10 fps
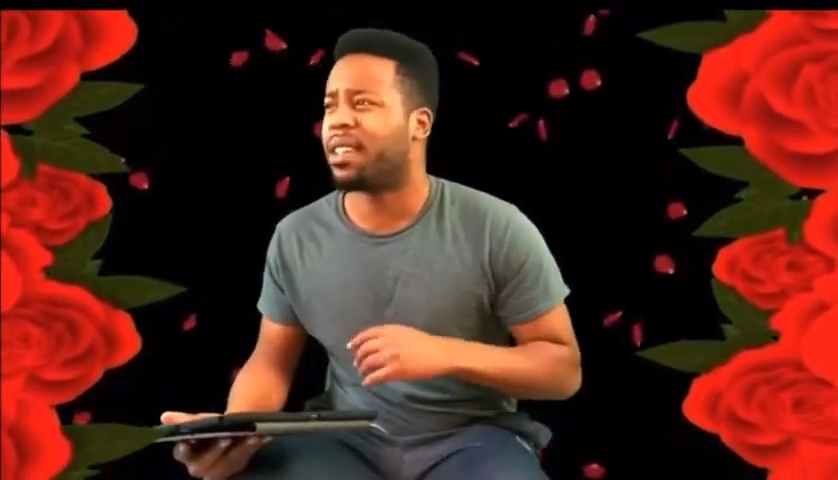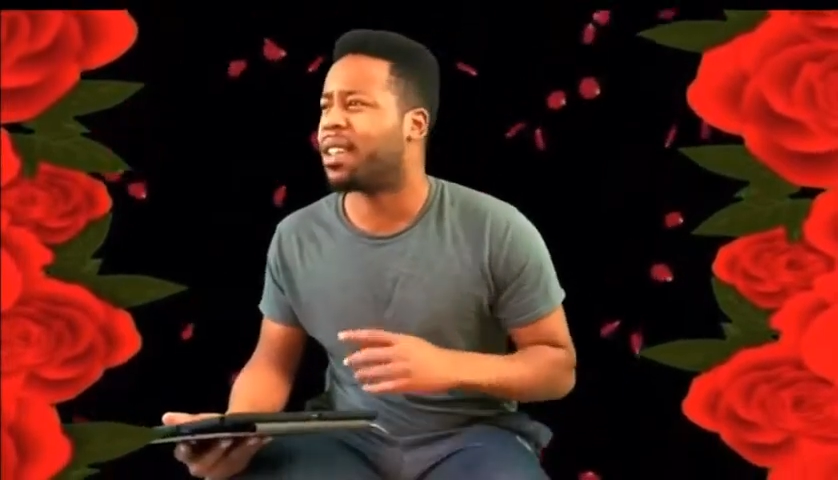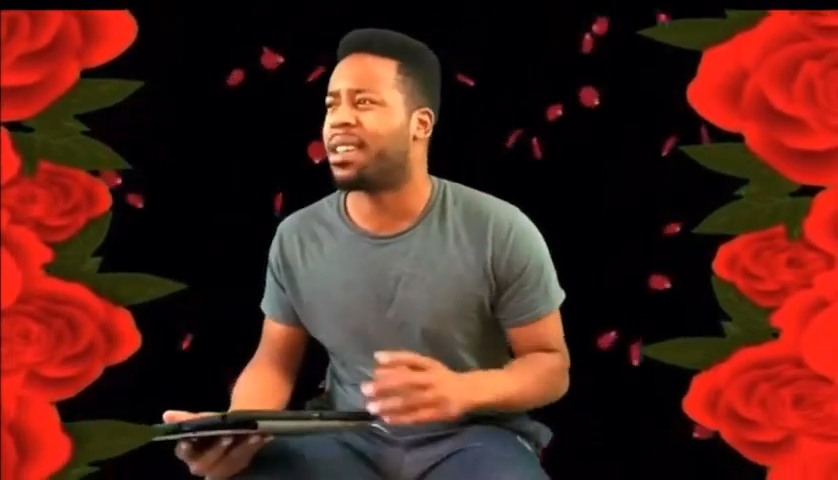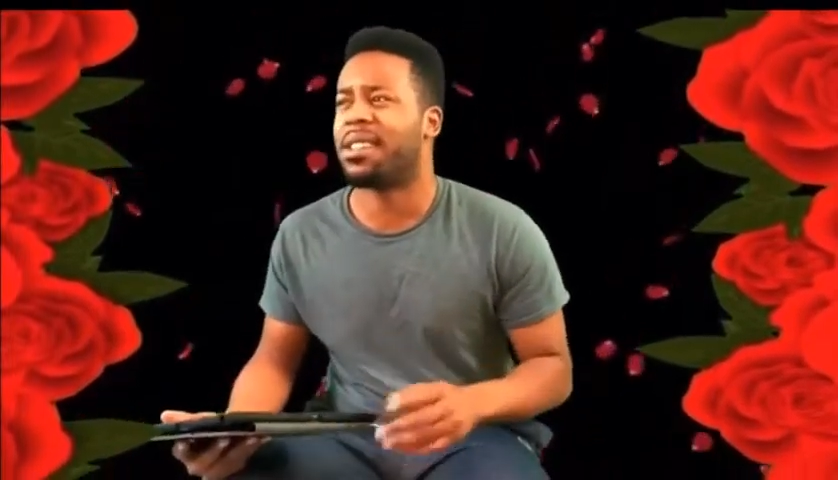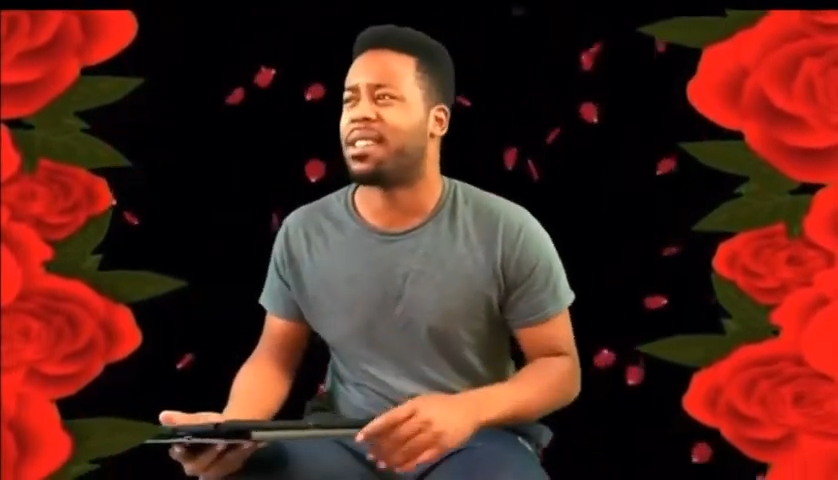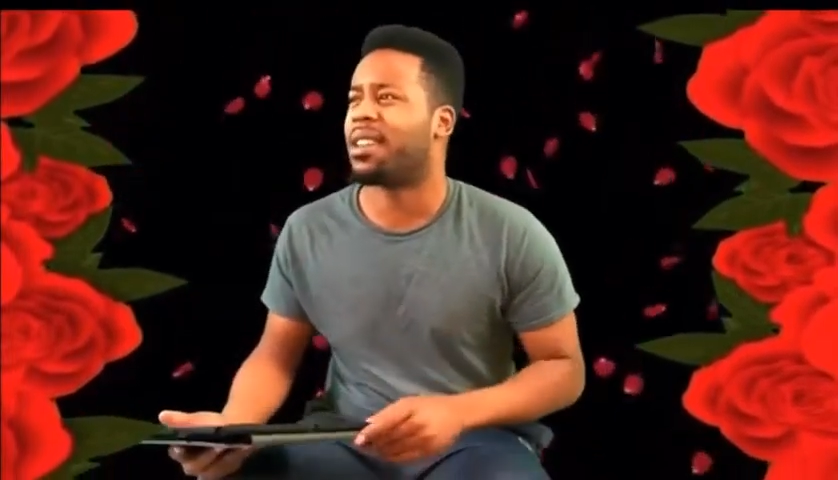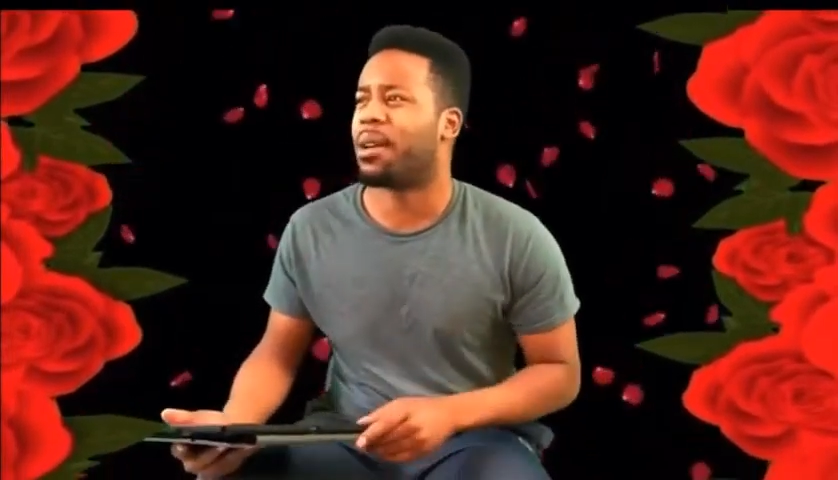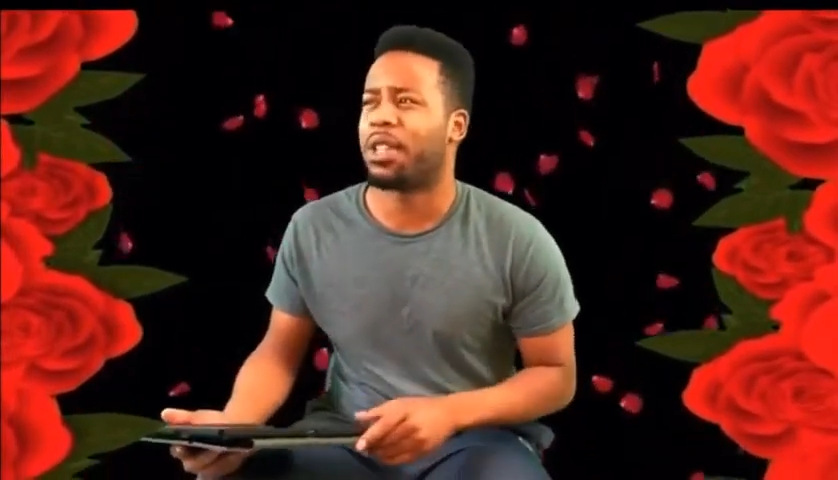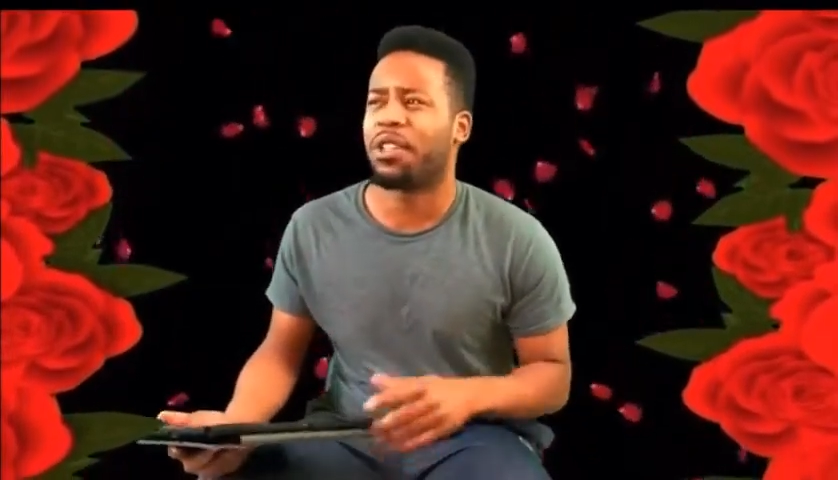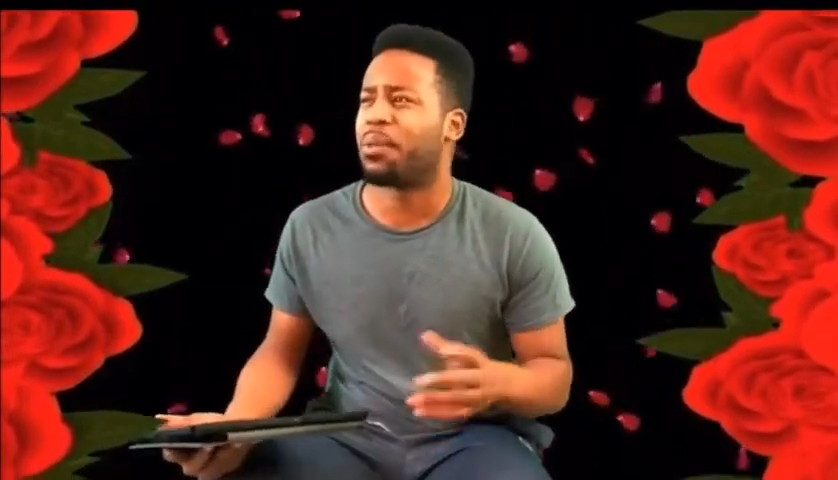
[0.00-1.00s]
Cause, you know,
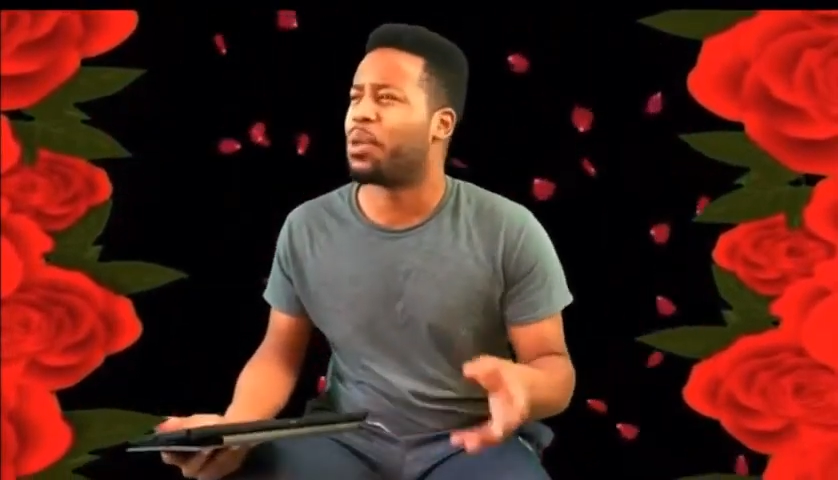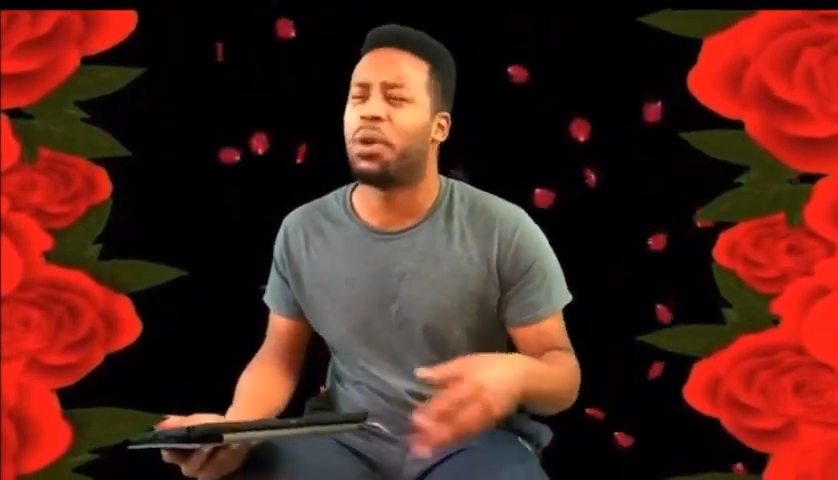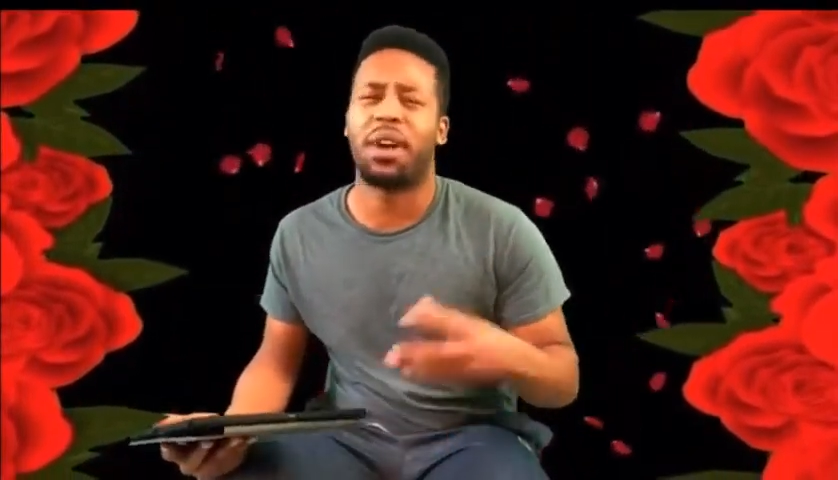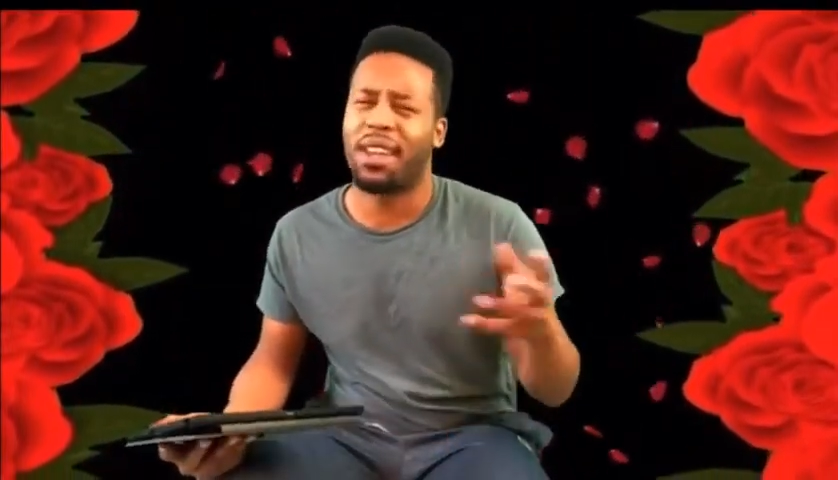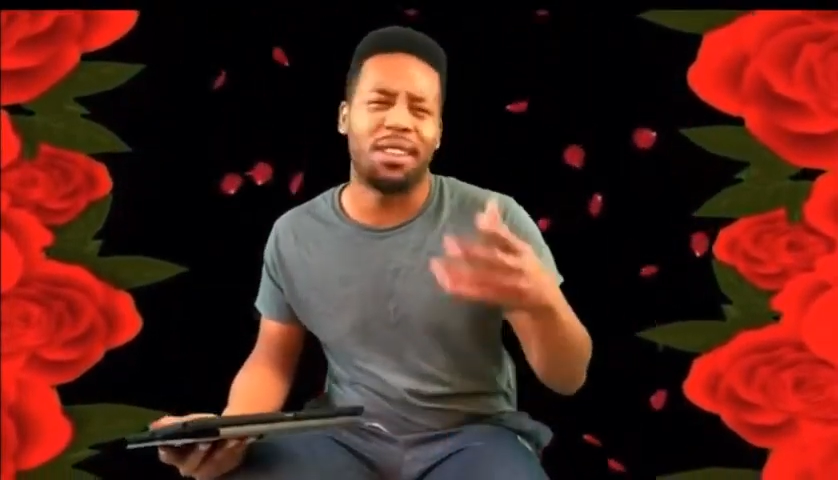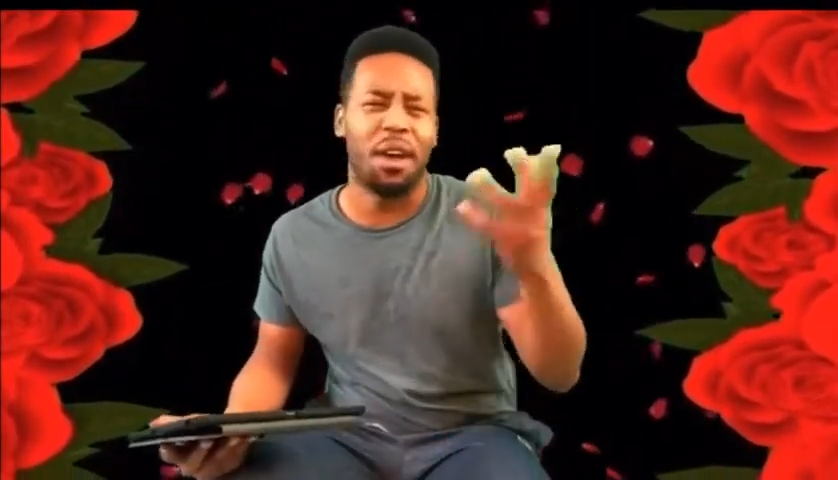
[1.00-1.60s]
she's from New York, and you know,